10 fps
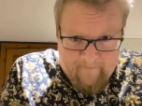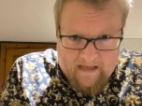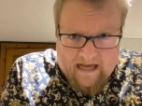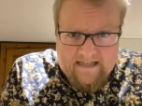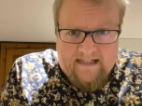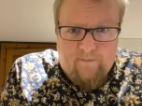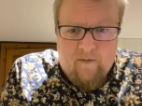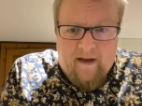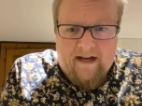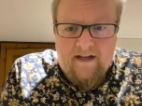city boy
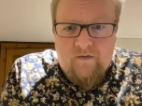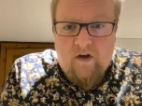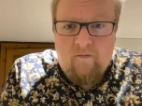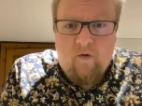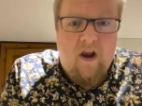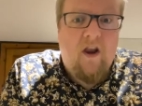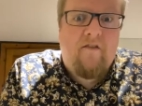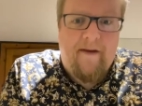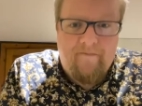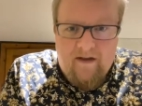bankers were
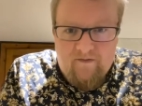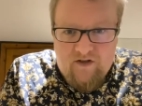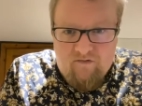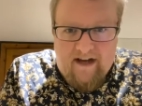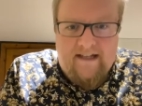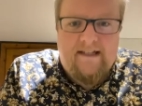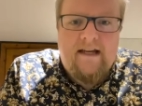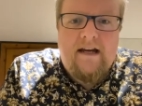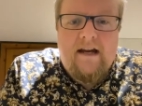loving it. It was great.